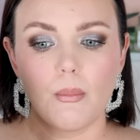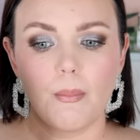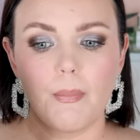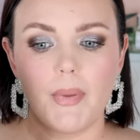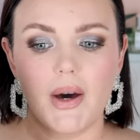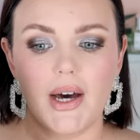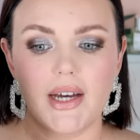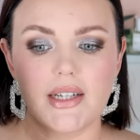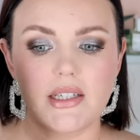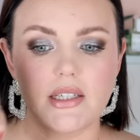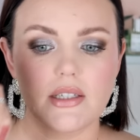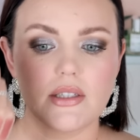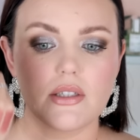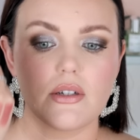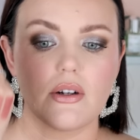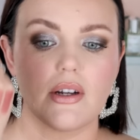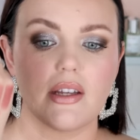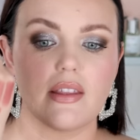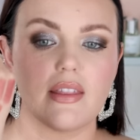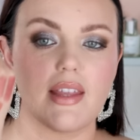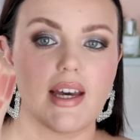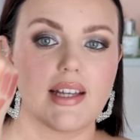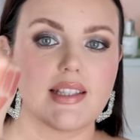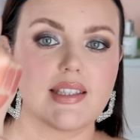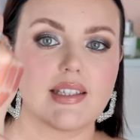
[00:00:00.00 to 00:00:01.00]
But,
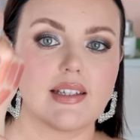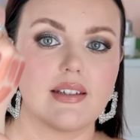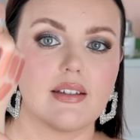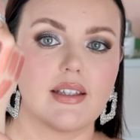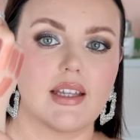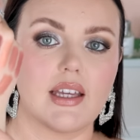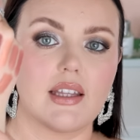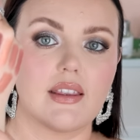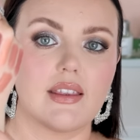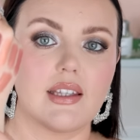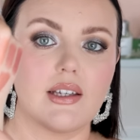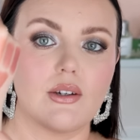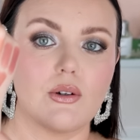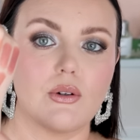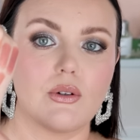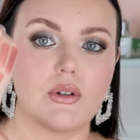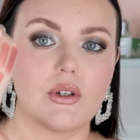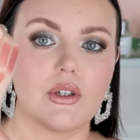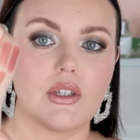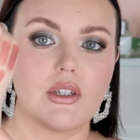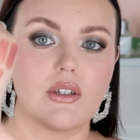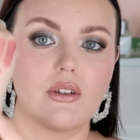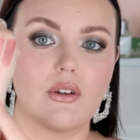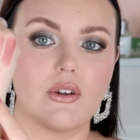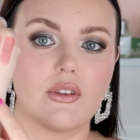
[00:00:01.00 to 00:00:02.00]
sorry, that's Calanthe
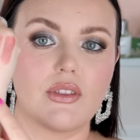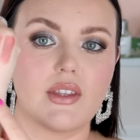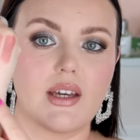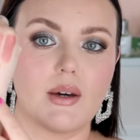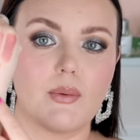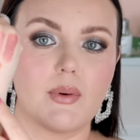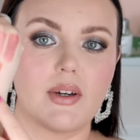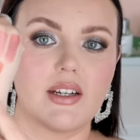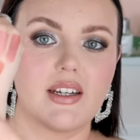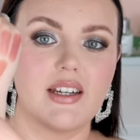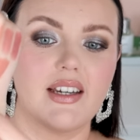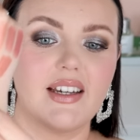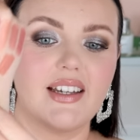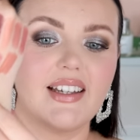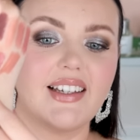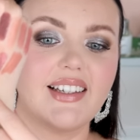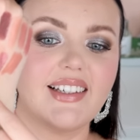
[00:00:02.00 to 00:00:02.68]
Orchid, not that one.